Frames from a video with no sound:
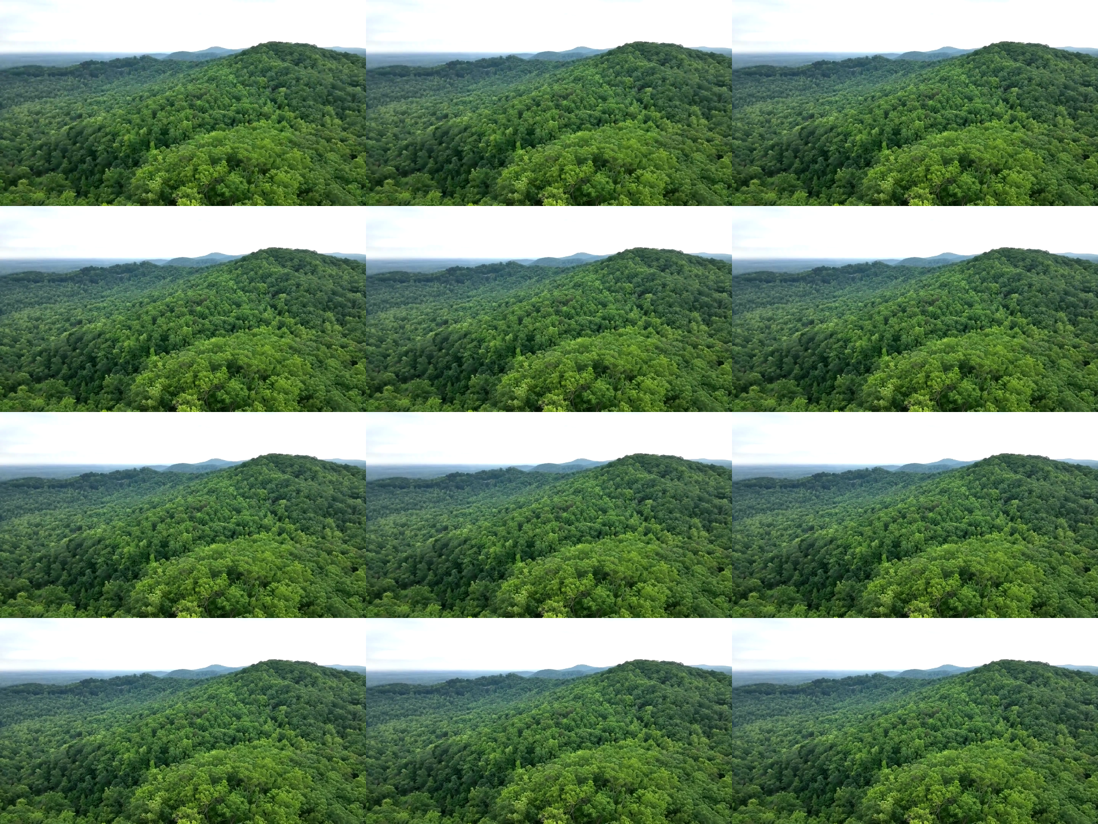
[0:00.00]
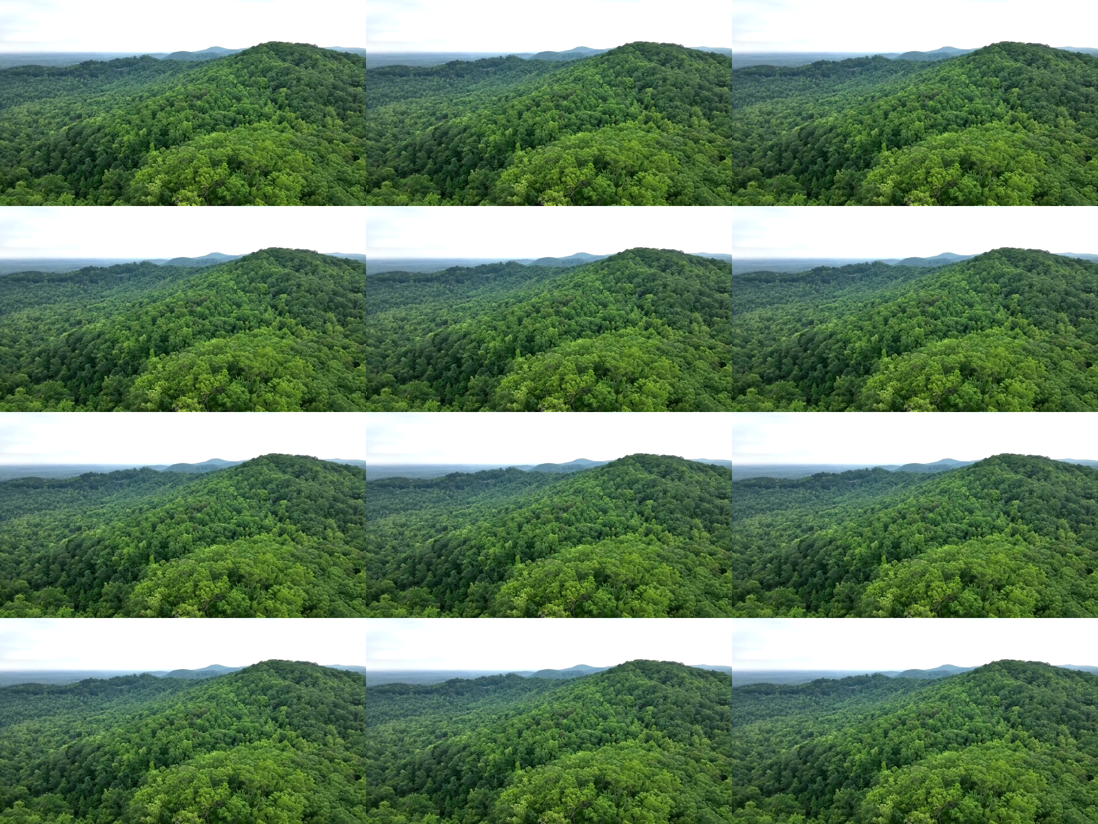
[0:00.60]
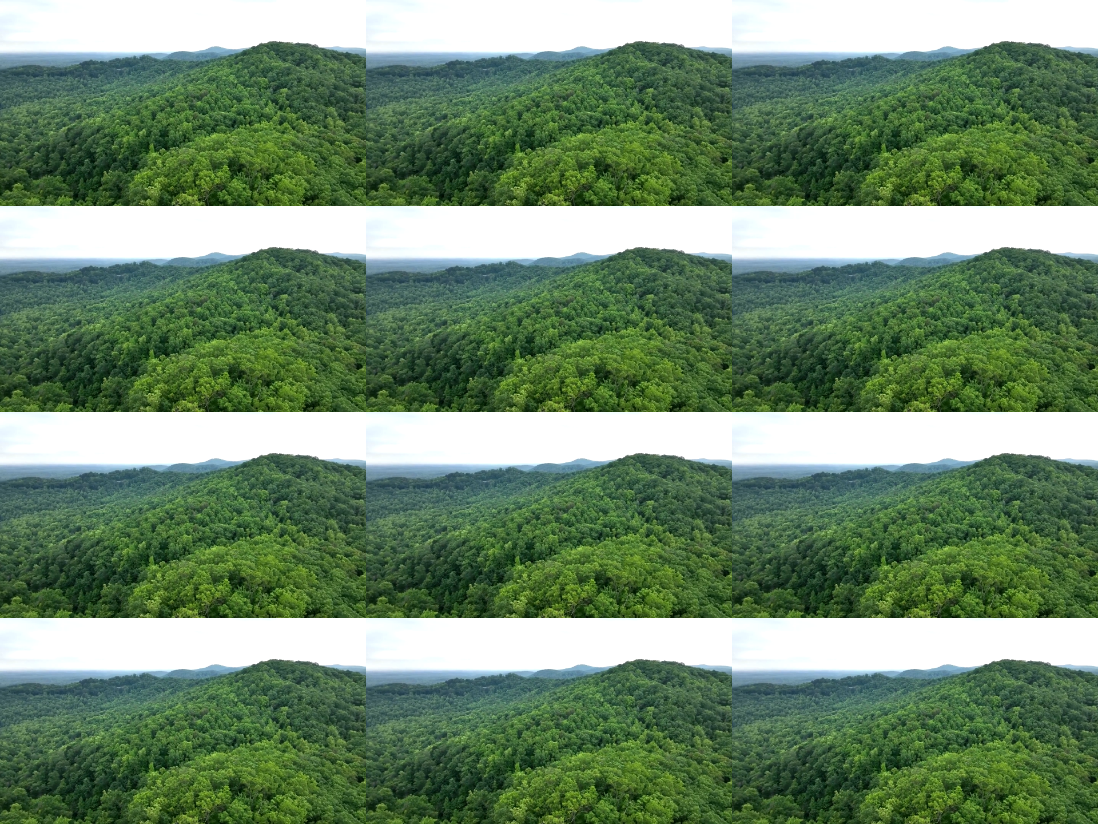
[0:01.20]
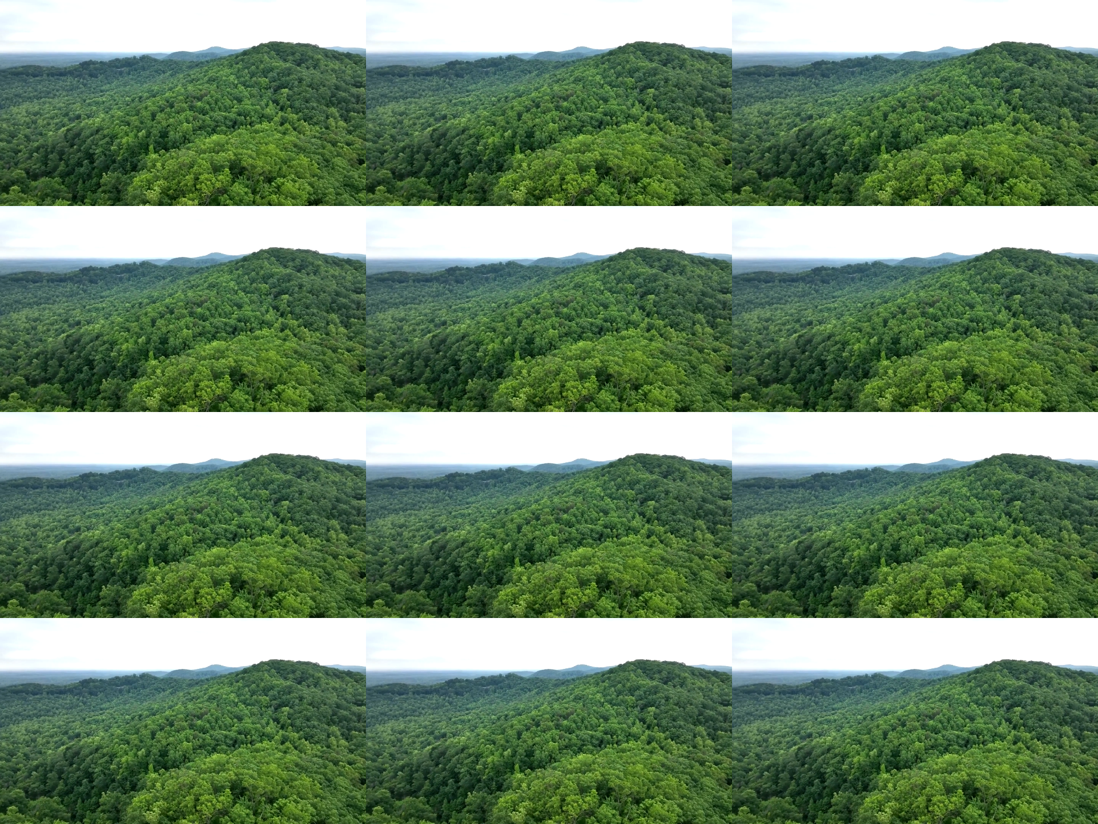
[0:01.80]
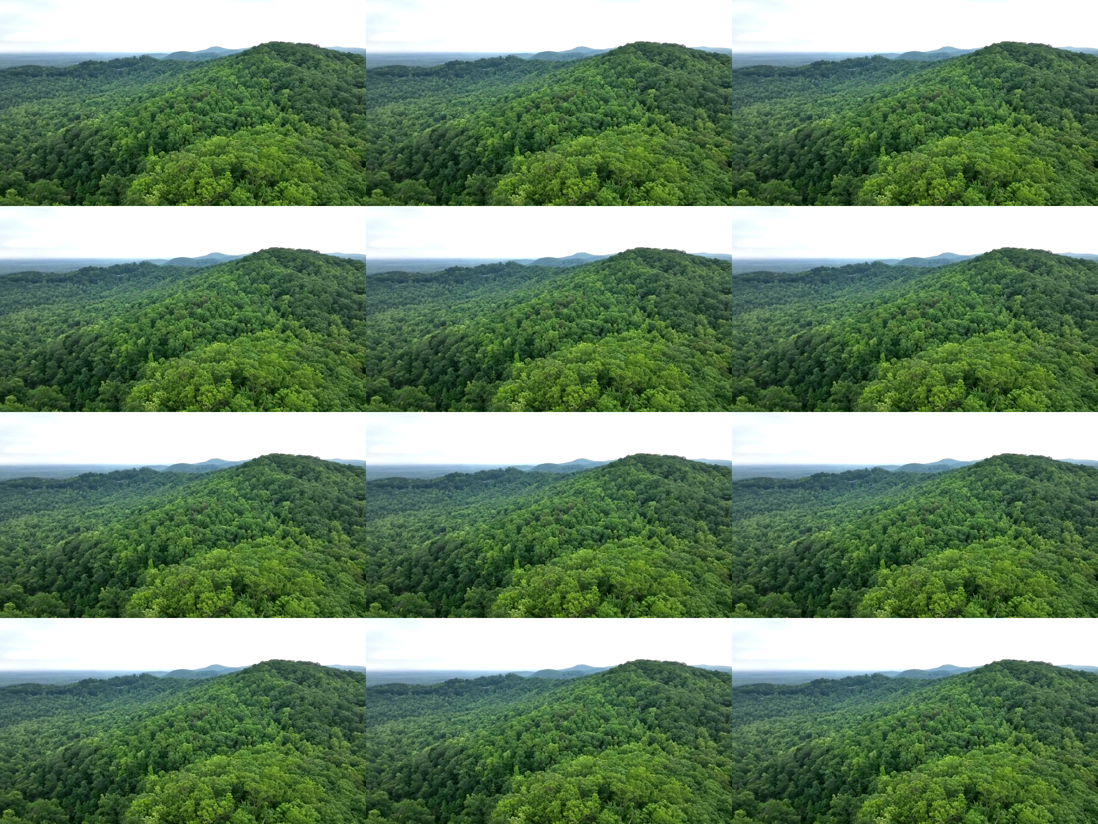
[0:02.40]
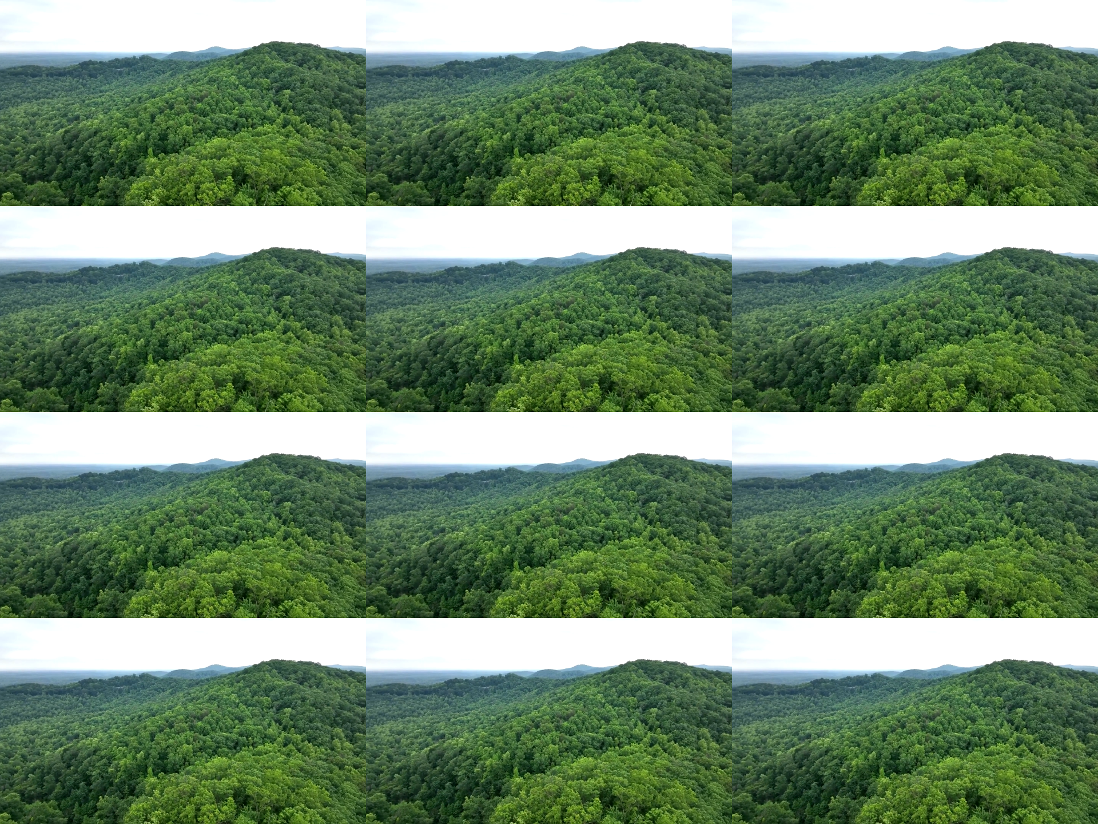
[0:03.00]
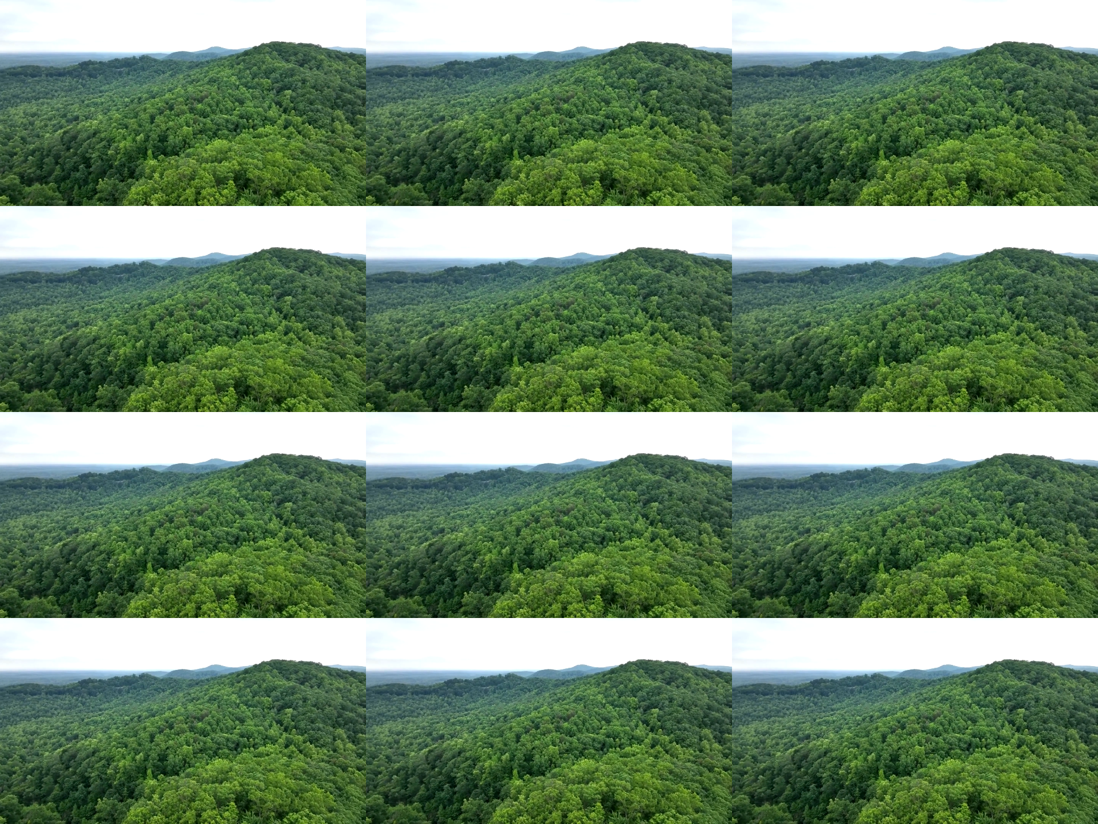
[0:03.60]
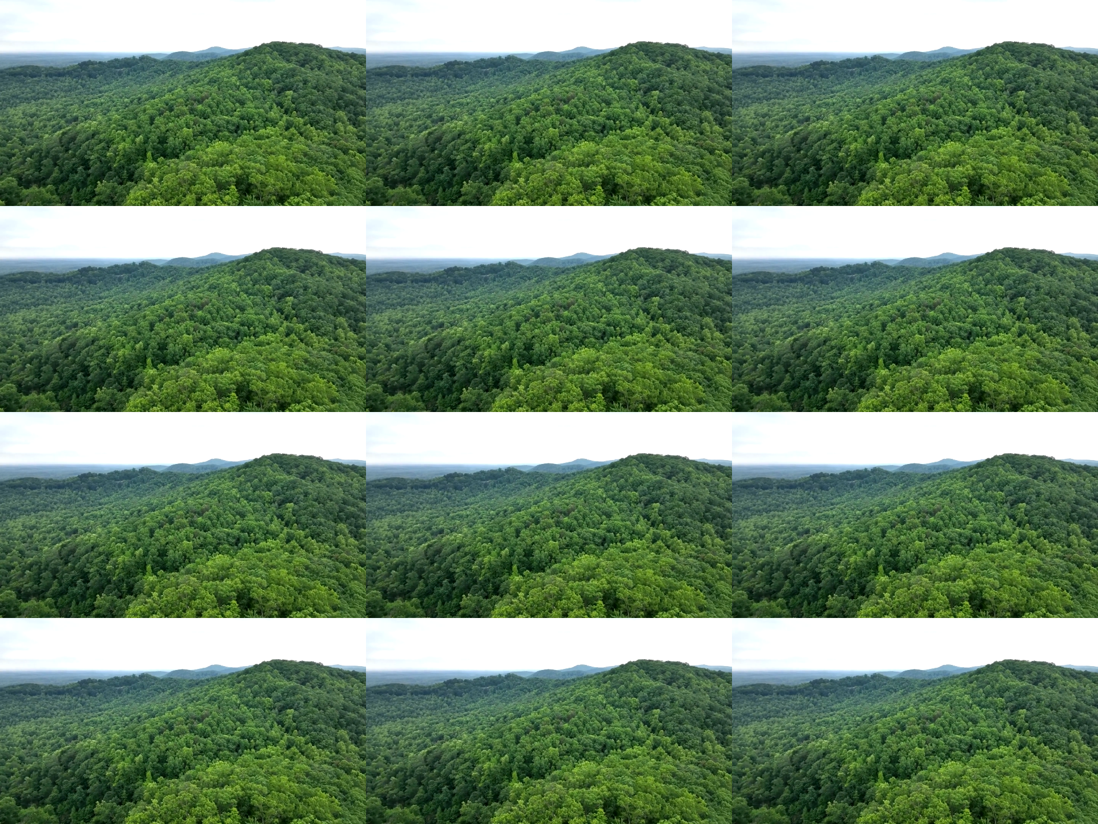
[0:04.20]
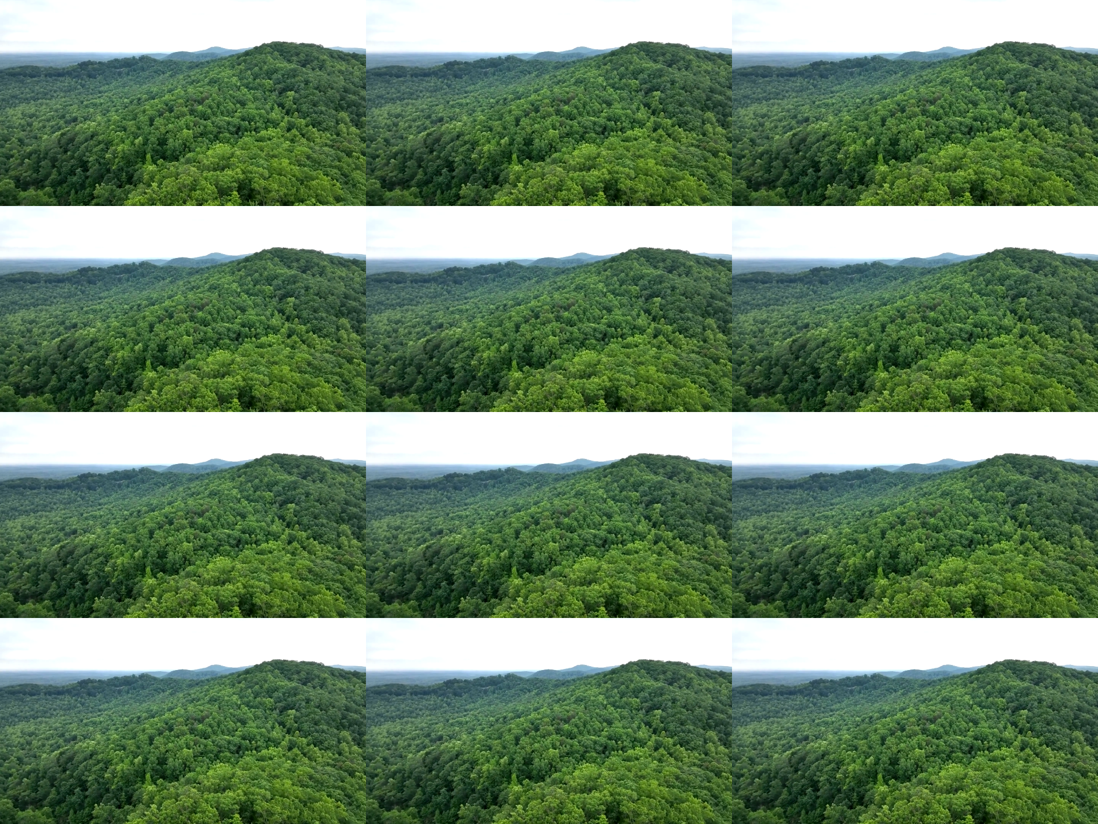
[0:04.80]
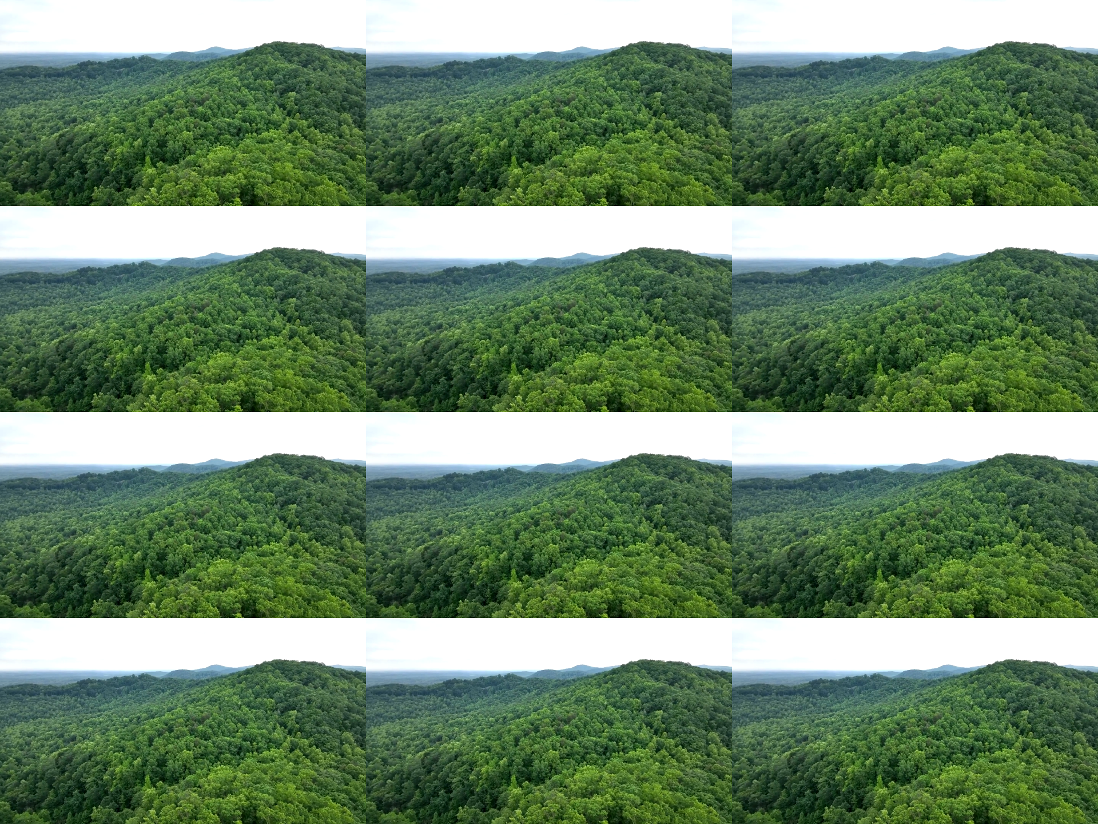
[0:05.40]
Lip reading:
Nobody's mouth can be seen.